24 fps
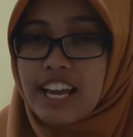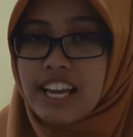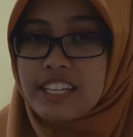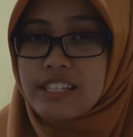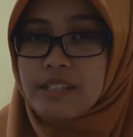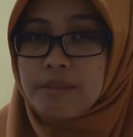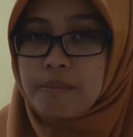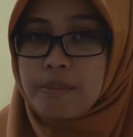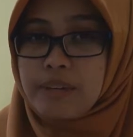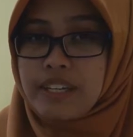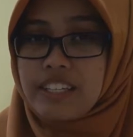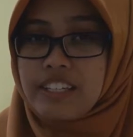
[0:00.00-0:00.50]
has
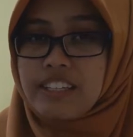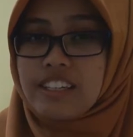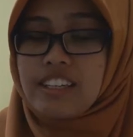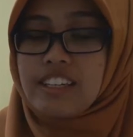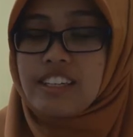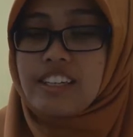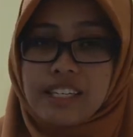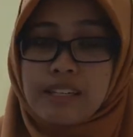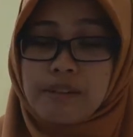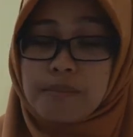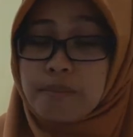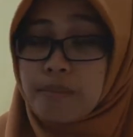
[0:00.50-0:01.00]
been
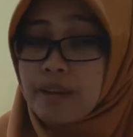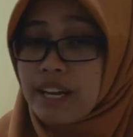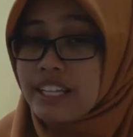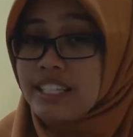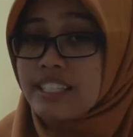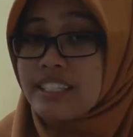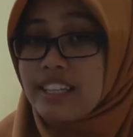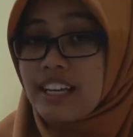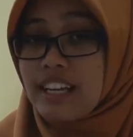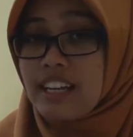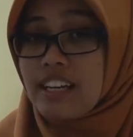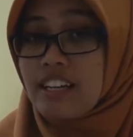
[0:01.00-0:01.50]
the
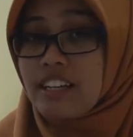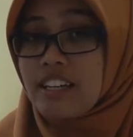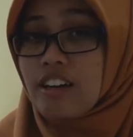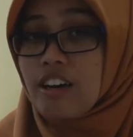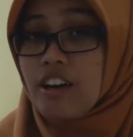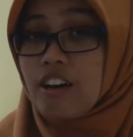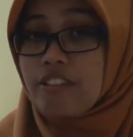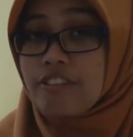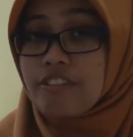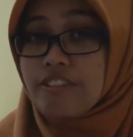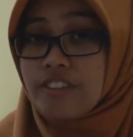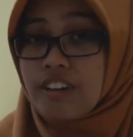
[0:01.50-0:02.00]
best seller
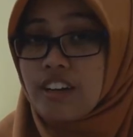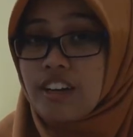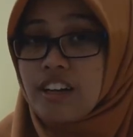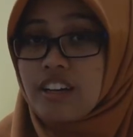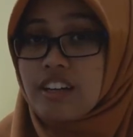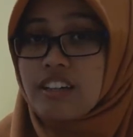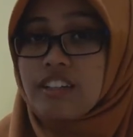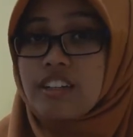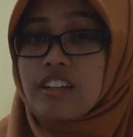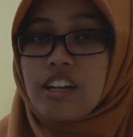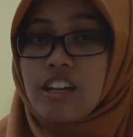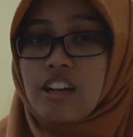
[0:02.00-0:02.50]
of car
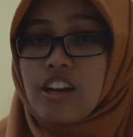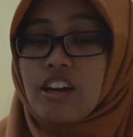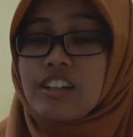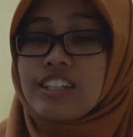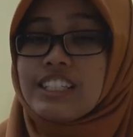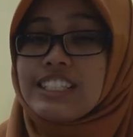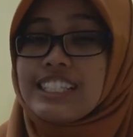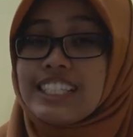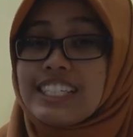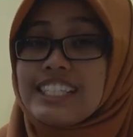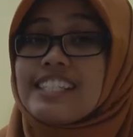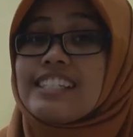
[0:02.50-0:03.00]

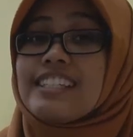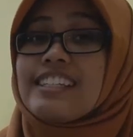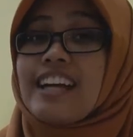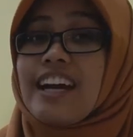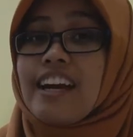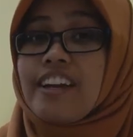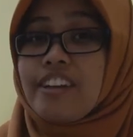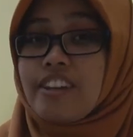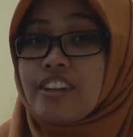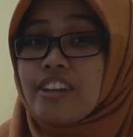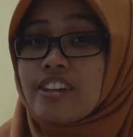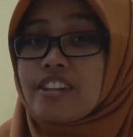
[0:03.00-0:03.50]
along these
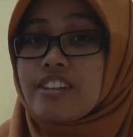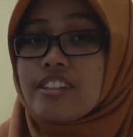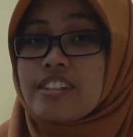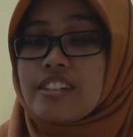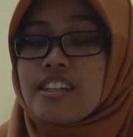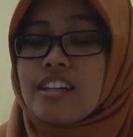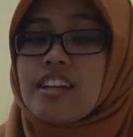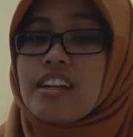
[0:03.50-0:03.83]
9 years.